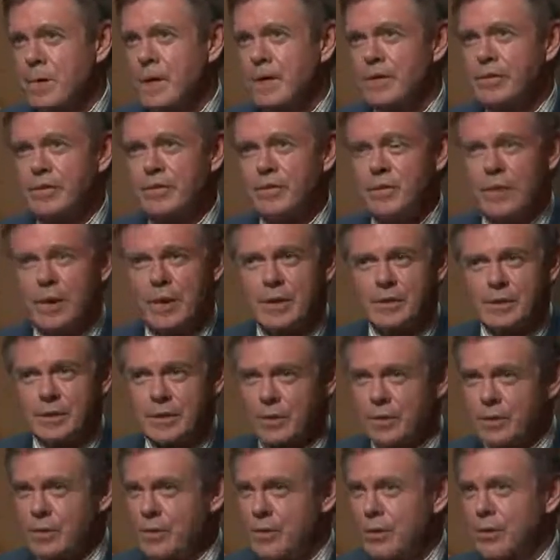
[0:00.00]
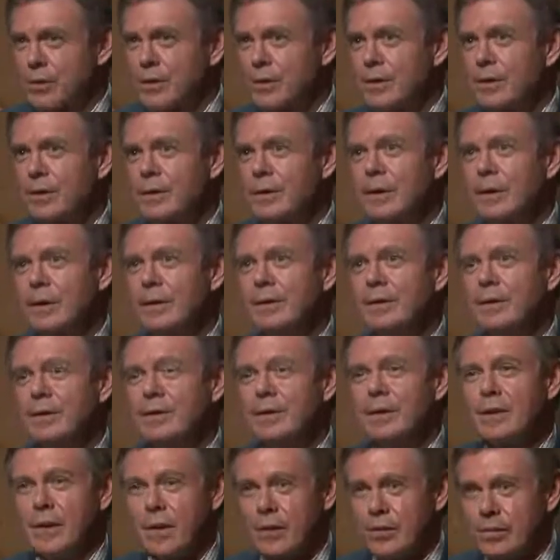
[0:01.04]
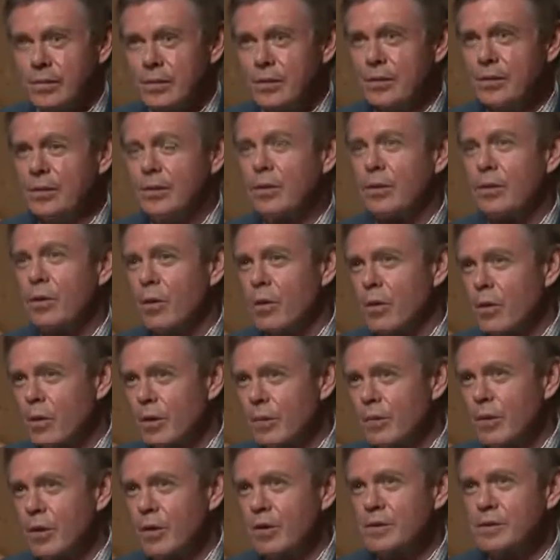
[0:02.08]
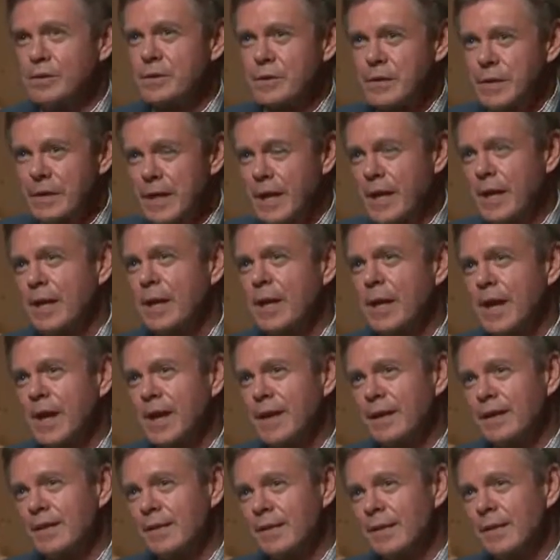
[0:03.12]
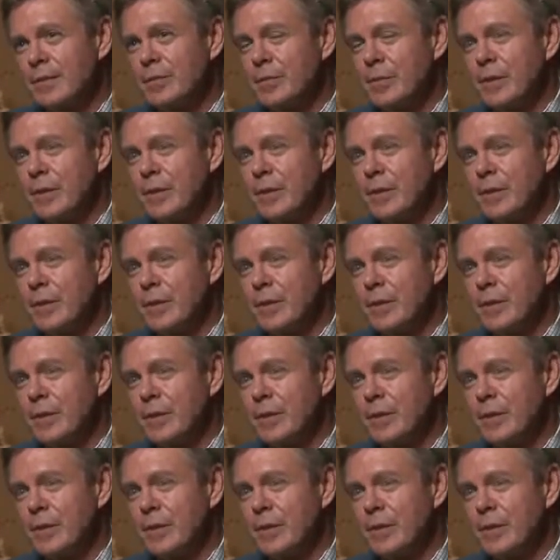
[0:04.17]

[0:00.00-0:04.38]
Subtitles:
And so Angela Corey and the governor and all of those that had a hand in